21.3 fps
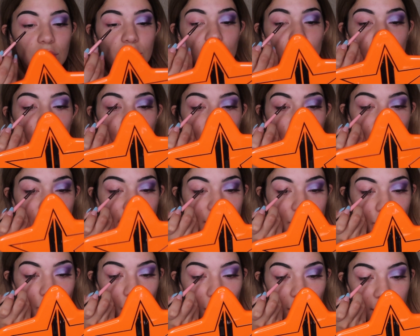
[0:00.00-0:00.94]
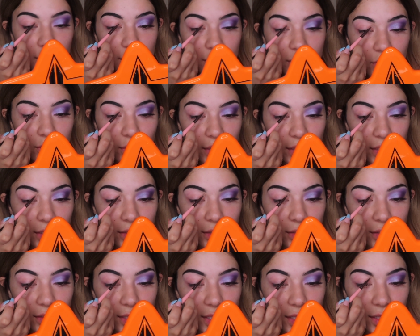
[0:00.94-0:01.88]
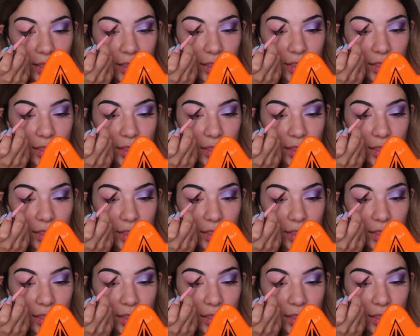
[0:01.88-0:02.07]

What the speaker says: Too Faced Born This Way concealer